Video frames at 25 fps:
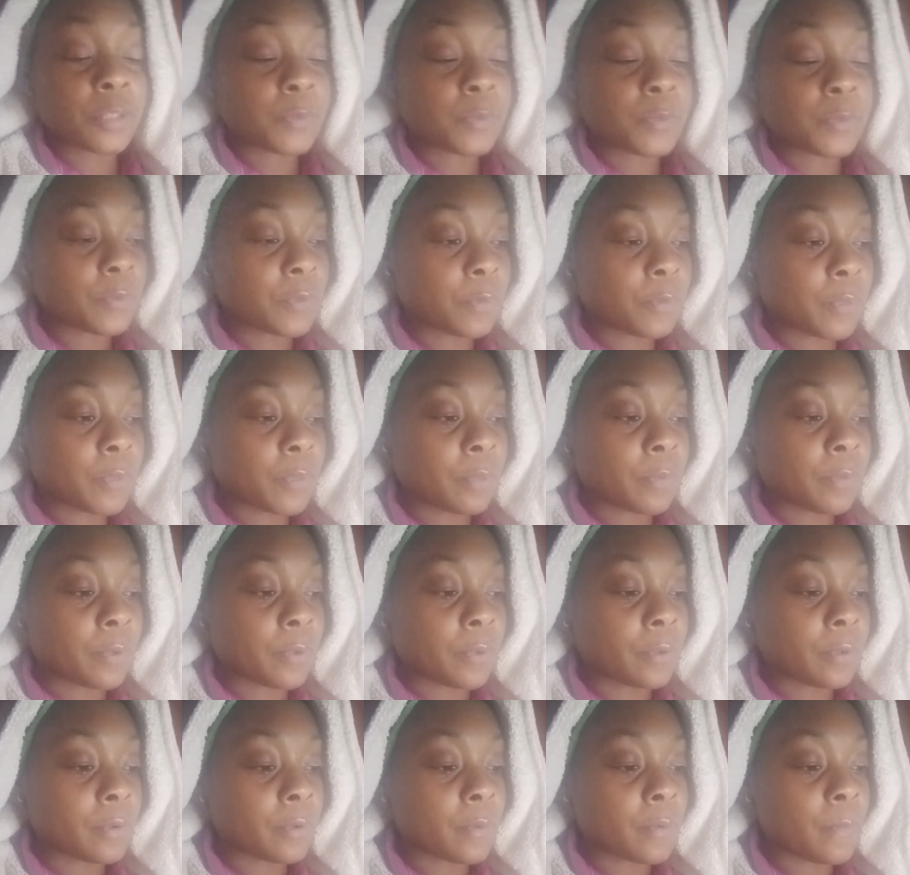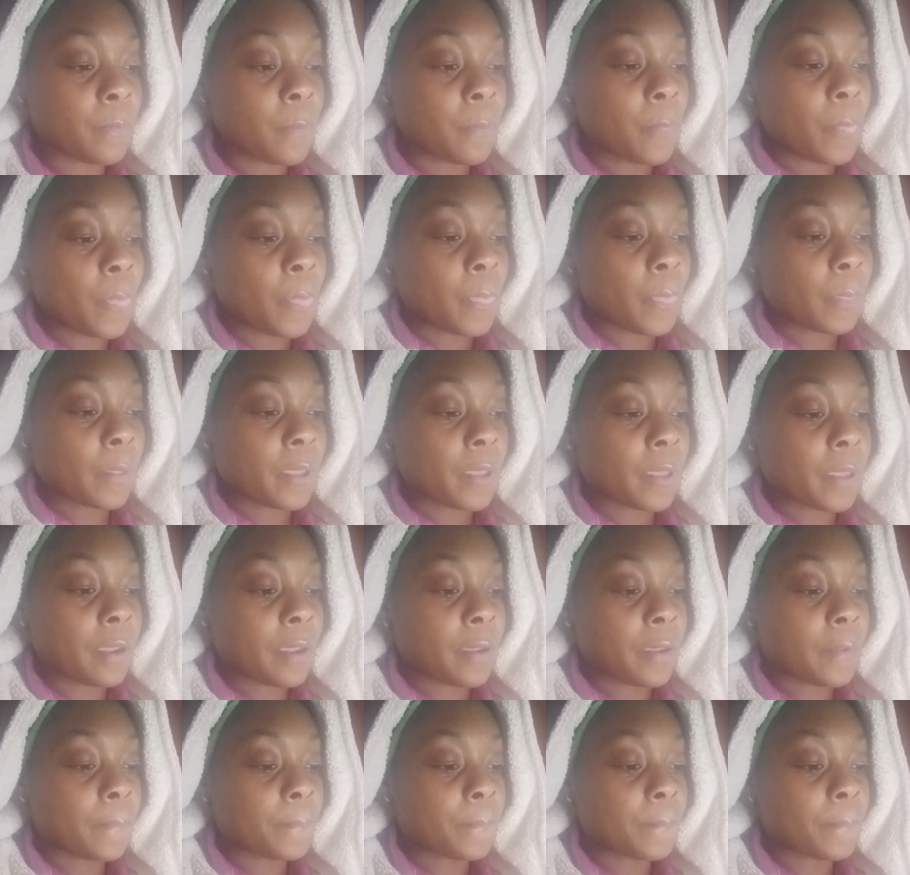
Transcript: with people. Okay.